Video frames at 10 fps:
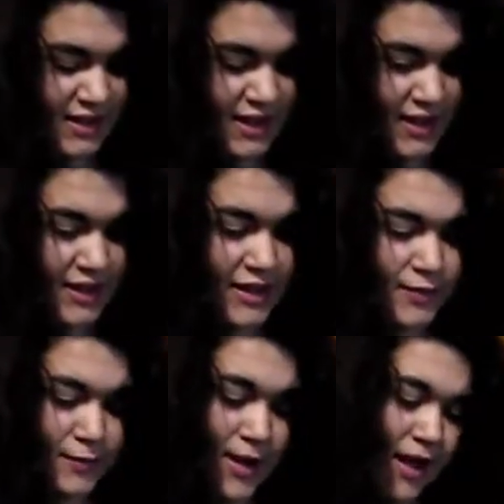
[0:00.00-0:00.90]
Yeah, and
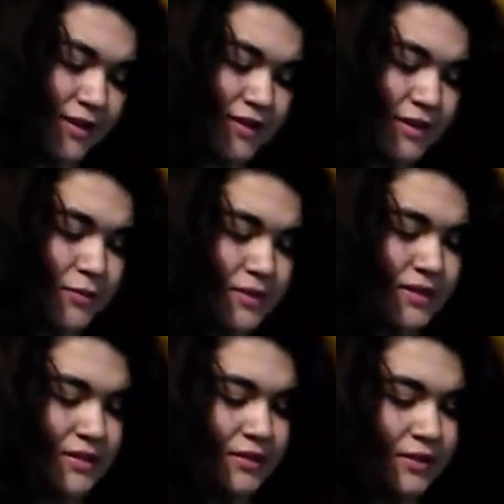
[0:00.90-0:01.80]
it actually
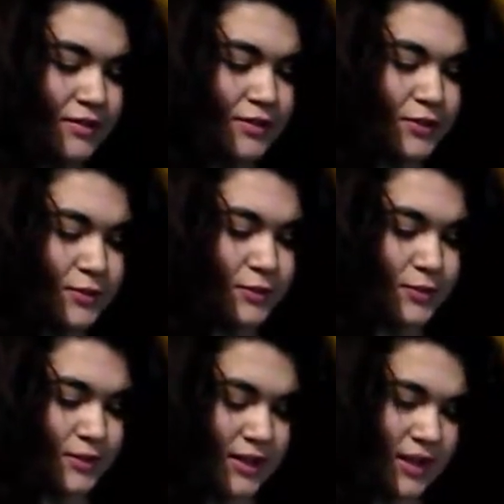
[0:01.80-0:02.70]
wasn't all too
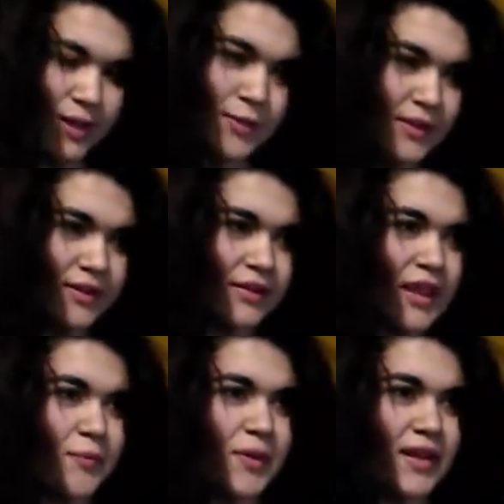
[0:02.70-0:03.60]
like it wasn't all
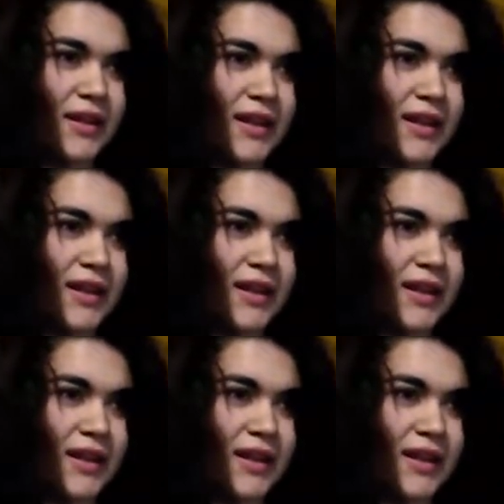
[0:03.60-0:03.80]
that bad.